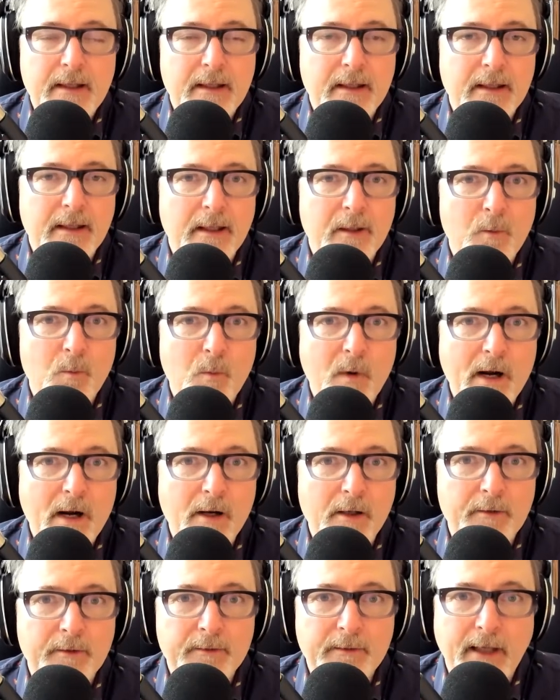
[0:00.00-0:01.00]

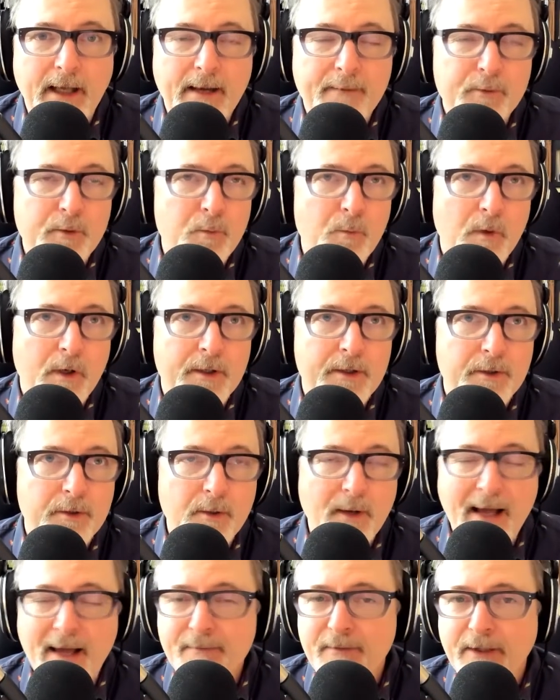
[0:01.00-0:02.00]
where everyone
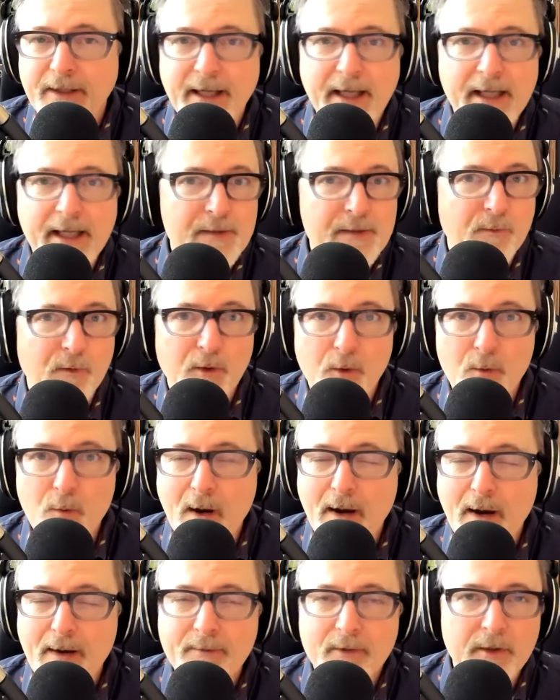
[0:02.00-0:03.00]
who advocates for
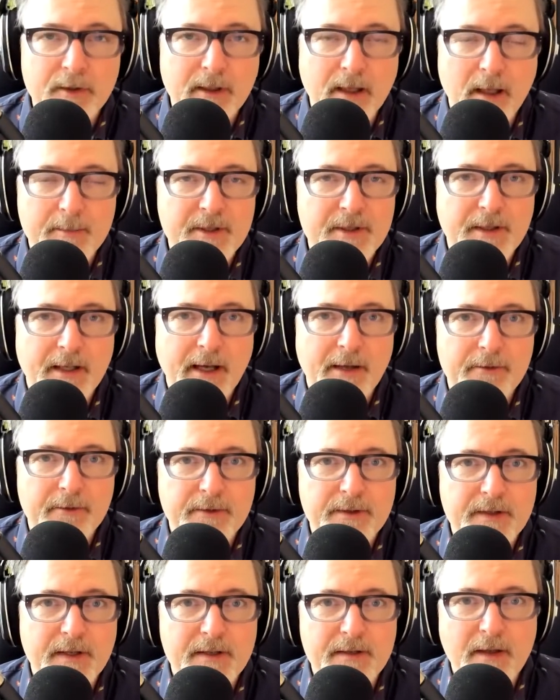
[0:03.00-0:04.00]
whoever comes together
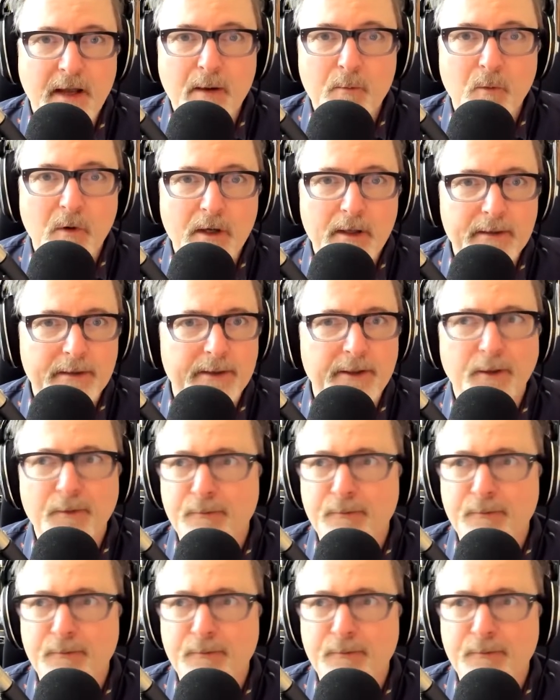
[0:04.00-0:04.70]
and says, I want,